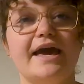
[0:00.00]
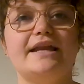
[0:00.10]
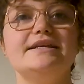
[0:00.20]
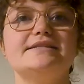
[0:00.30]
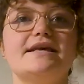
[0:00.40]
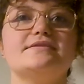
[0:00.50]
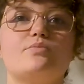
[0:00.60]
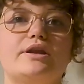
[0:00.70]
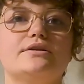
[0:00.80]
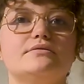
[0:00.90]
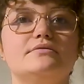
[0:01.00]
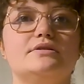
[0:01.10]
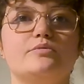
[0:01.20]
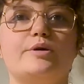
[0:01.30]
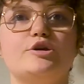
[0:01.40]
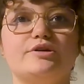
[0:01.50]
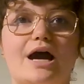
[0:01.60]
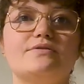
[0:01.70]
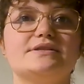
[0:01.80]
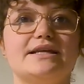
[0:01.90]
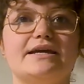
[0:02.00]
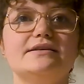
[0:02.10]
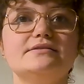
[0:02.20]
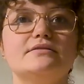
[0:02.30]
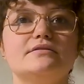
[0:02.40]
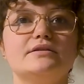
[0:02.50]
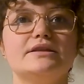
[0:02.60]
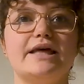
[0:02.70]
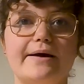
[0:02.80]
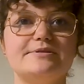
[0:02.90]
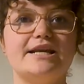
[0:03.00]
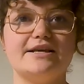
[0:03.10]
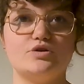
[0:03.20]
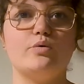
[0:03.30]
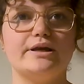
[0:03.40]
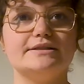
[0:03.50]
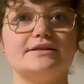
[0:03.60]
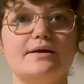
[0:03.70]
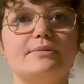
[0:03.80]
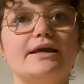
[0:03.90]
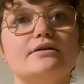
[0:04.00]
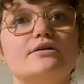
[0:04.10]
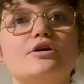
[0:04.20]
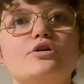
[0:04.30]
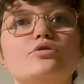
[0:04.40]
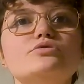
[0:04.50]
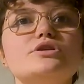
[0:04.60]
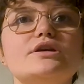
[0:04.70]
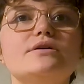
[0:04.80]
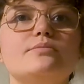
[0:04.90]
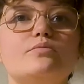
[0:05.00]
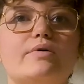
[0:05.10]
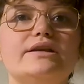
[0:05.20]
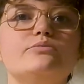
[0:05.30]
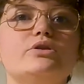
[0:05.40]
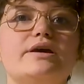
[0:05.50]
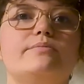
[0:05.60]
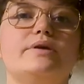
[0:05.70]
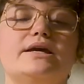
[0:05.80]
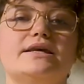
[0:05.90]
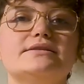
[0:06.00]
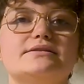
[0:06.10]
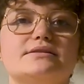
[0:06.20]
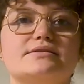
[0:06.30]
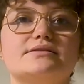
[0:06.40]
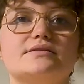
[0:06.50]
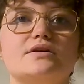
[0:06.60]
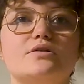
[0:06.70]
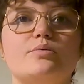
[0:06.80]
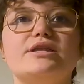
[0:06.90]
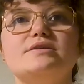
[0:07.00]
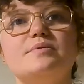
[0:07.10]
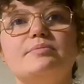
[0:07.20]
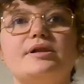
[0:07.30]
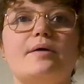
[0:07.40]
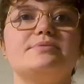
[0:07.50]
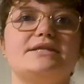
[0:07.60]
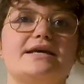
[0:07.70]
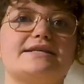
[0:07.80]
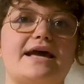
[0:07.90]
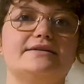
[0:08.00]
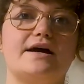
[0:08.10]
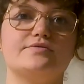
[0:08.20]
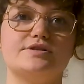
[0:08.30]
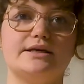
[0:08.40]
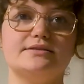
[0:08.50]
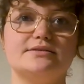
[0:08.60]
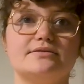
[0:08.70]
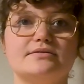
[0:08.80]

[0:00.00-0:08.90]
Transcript: And he says when you're downstairs, the upstairs noise. I'm like, when will there be an instance where there's people upstairs and downstairs?